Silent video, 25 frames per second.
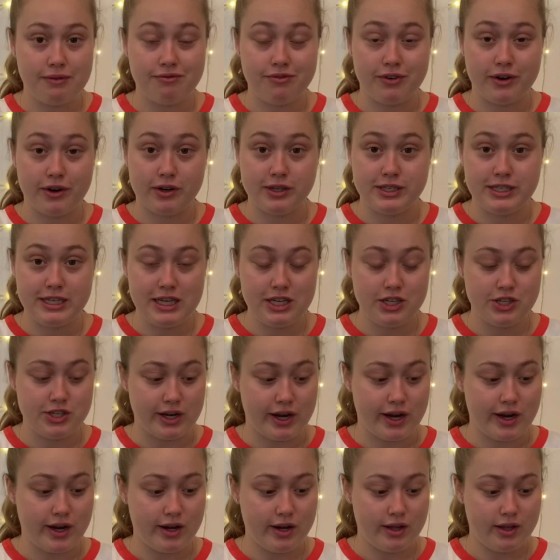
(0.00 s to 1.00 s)
for her
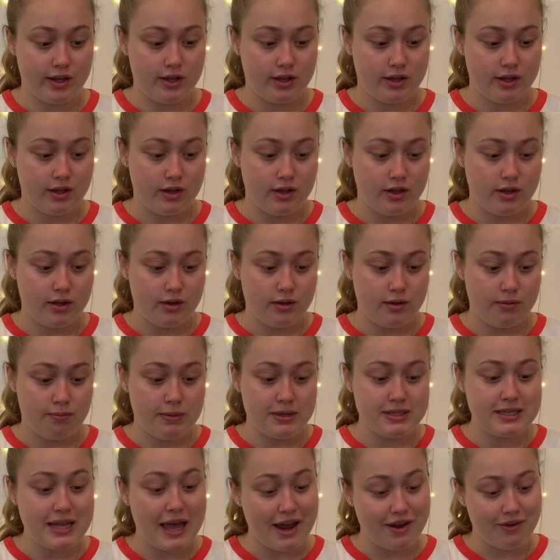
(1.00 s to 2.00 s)
teacher,
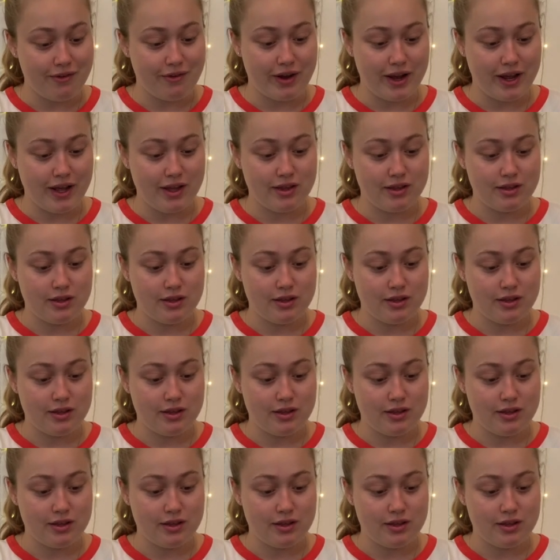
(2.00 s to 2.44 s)
Miss Henry.